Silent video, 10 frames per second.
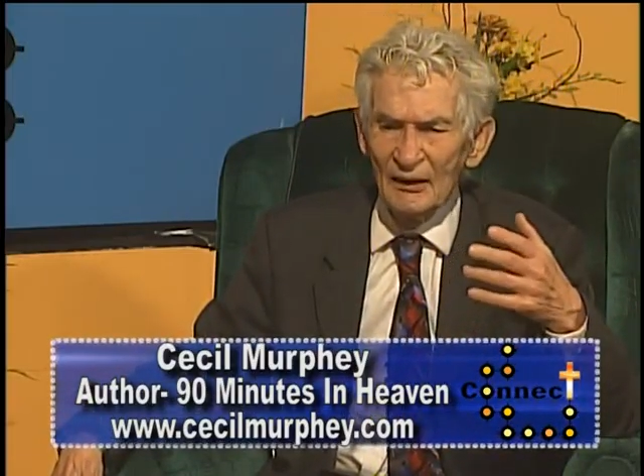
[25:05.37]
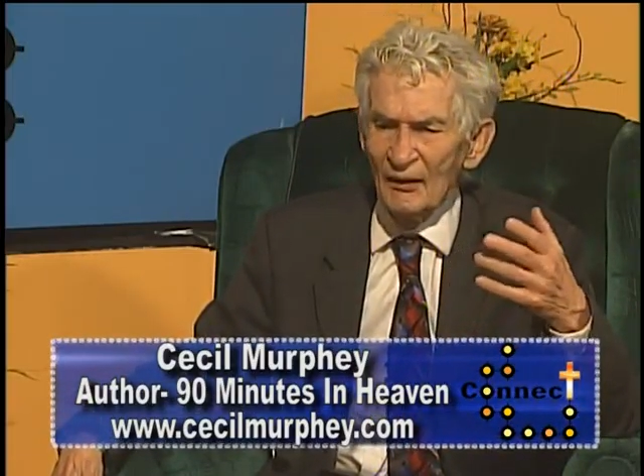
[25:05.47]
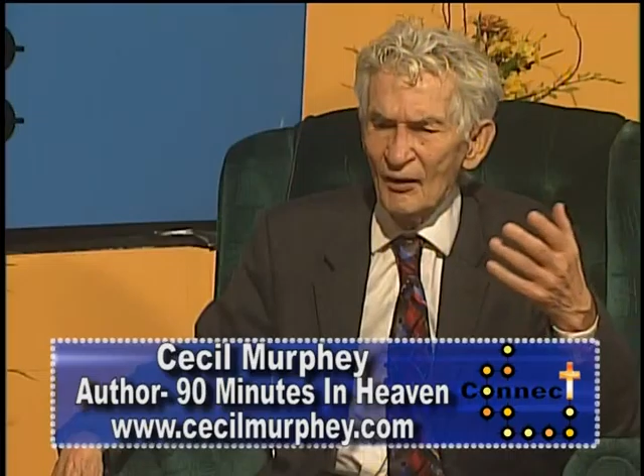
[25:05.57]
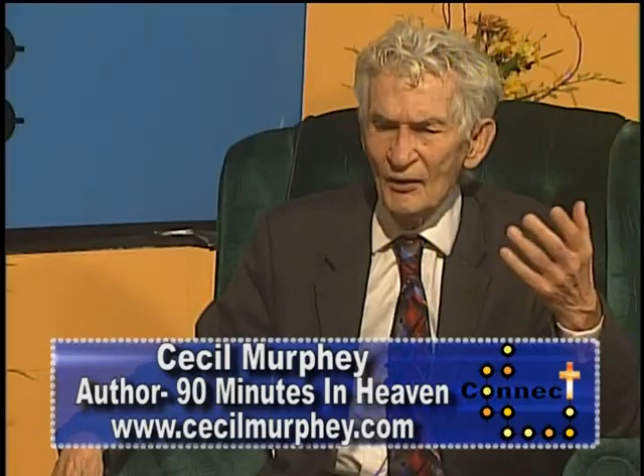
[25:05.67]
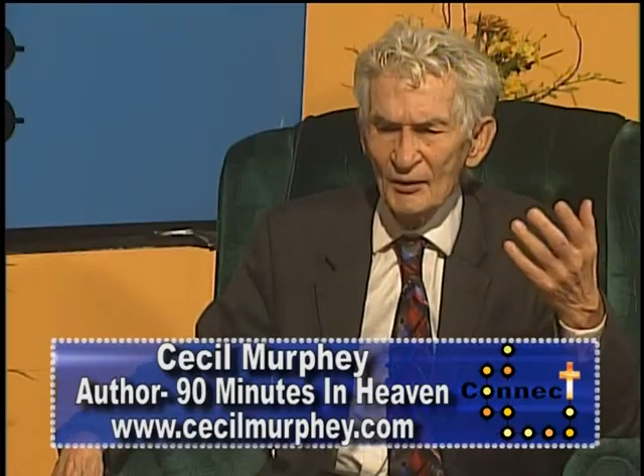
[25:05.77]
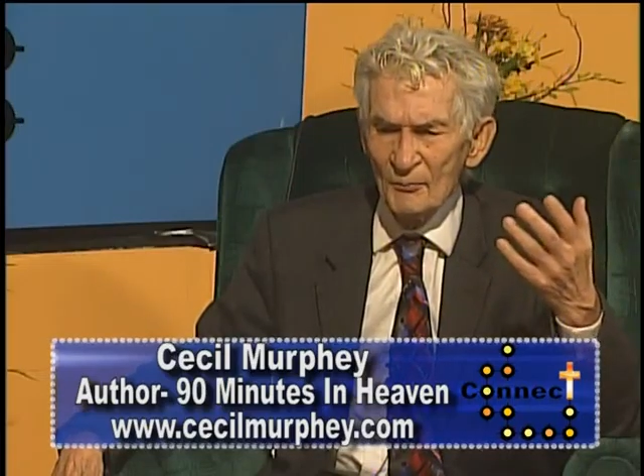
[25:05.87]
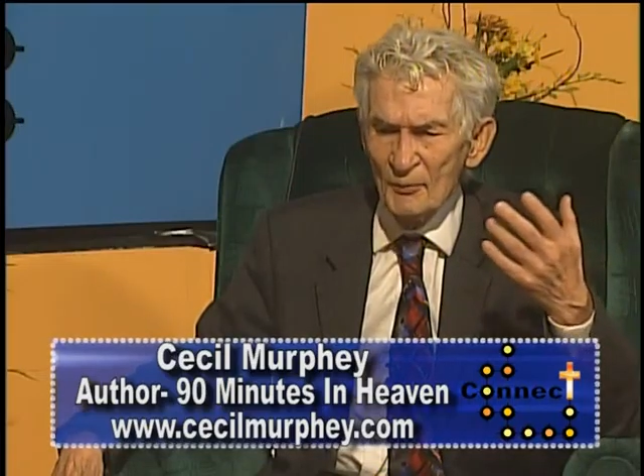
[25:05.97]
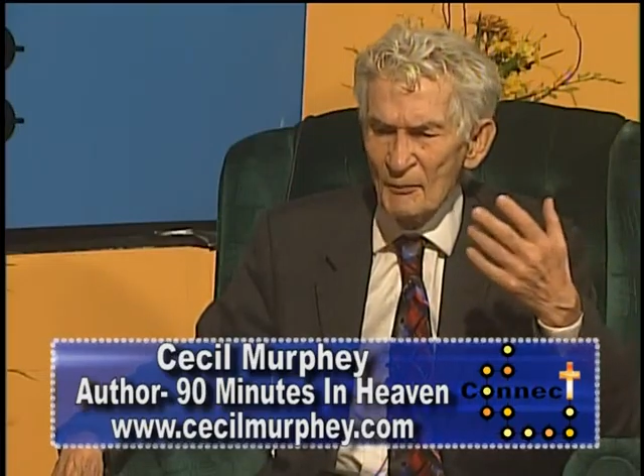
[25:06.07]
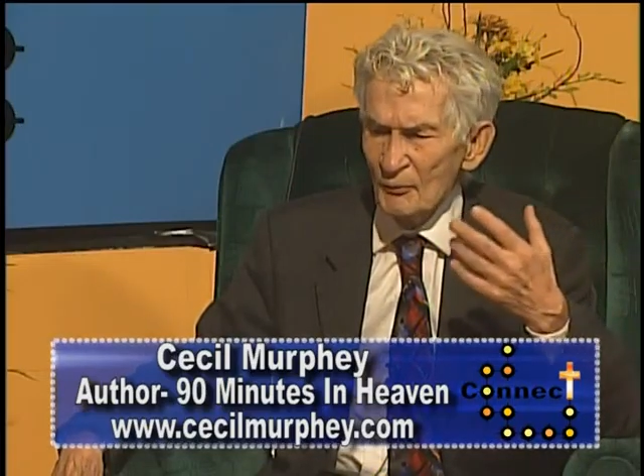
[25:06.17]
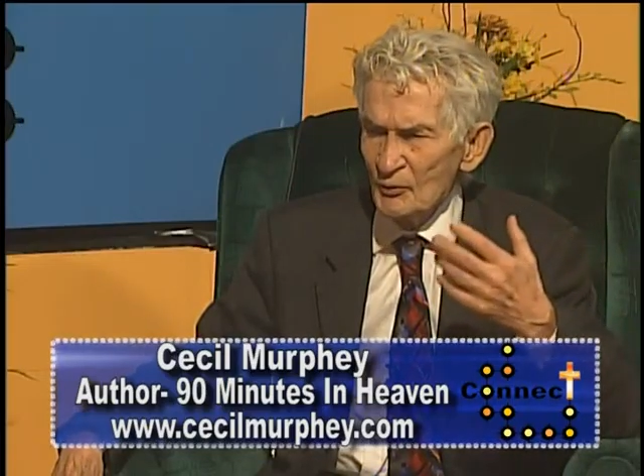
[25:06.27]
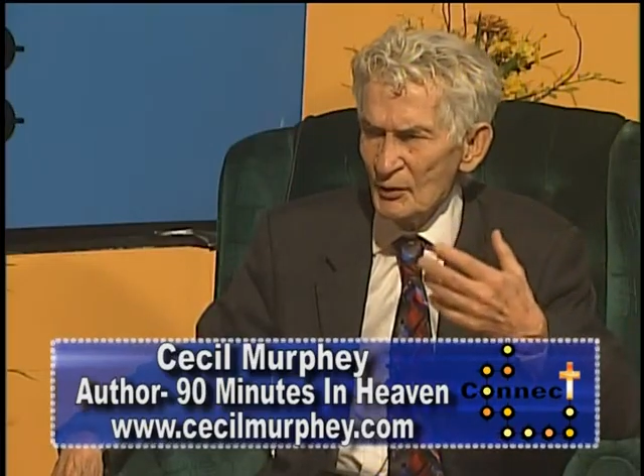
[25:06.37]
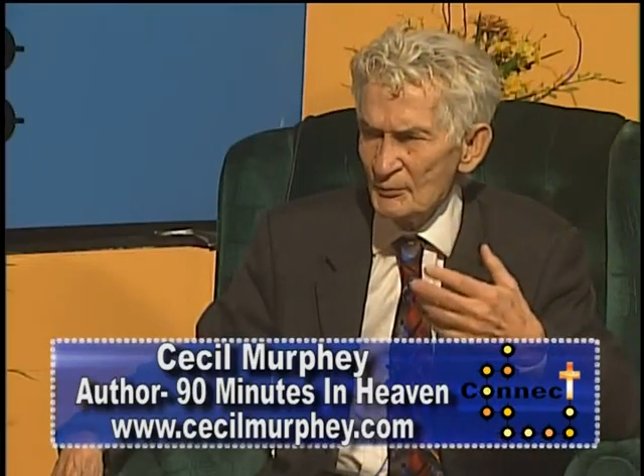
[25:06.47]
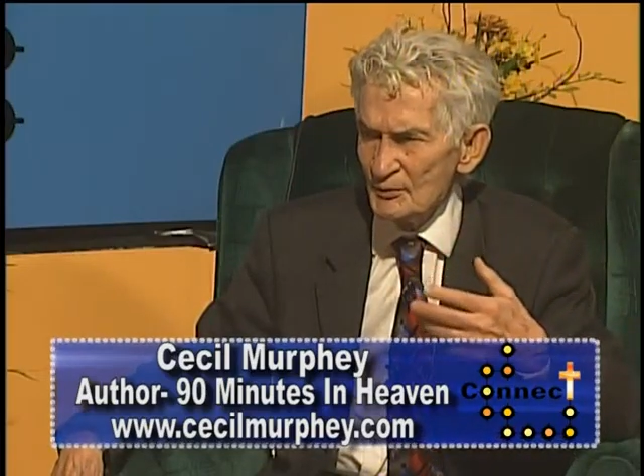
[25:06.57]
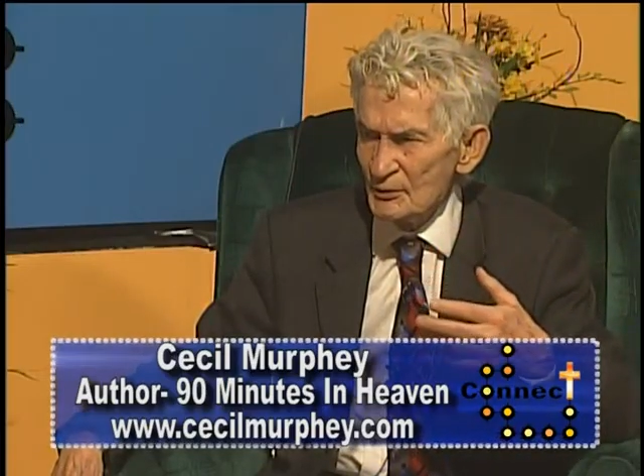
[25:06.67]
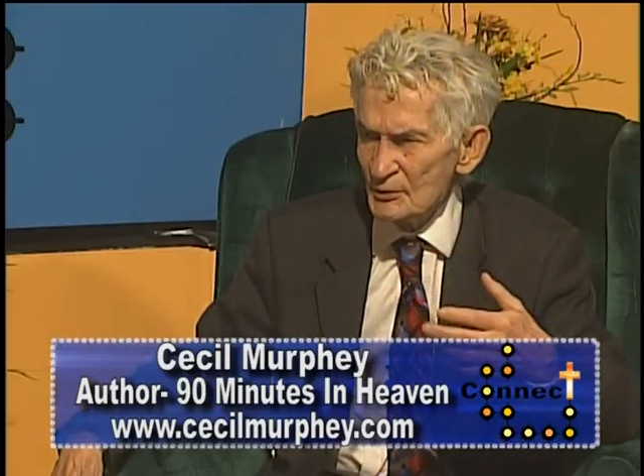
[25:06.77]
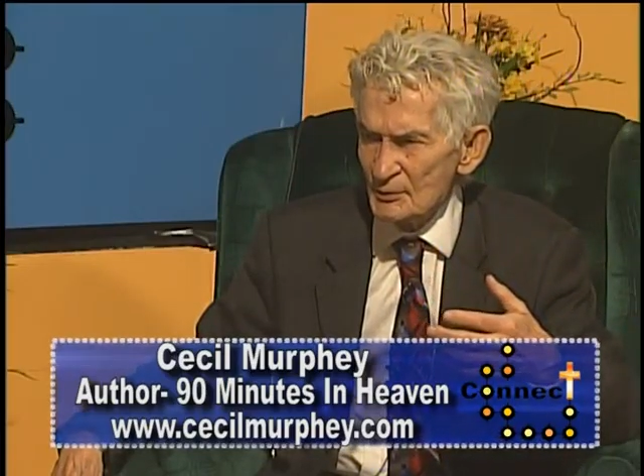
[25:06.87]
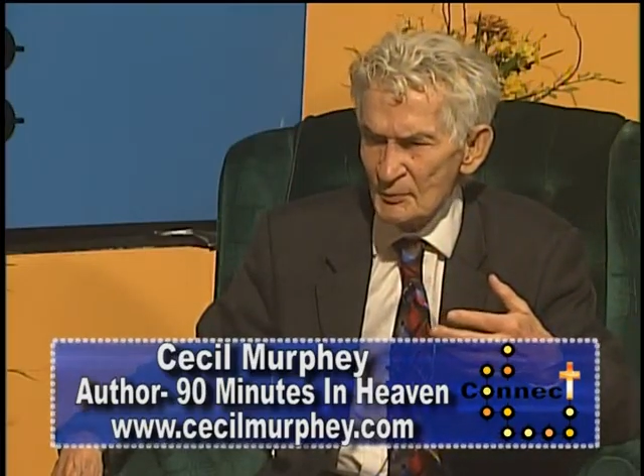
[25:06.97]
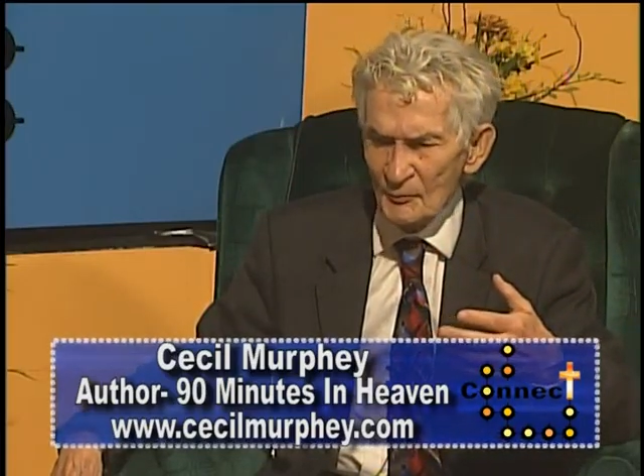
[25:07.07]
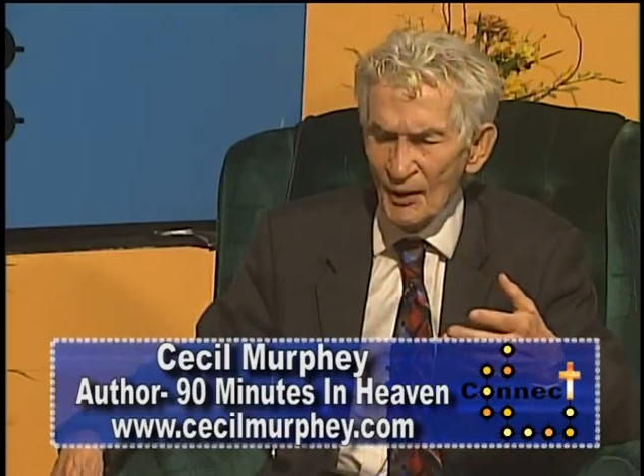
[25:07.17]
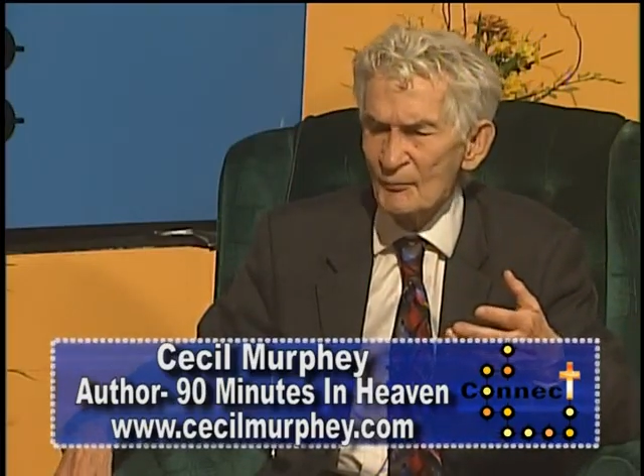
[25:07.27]
all the people who have
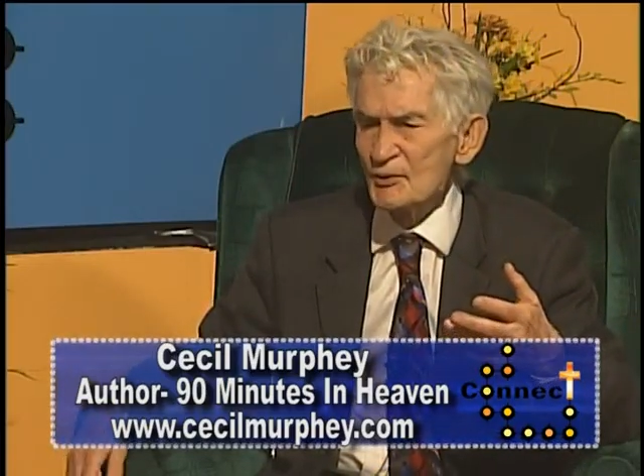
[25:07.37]
subscribed.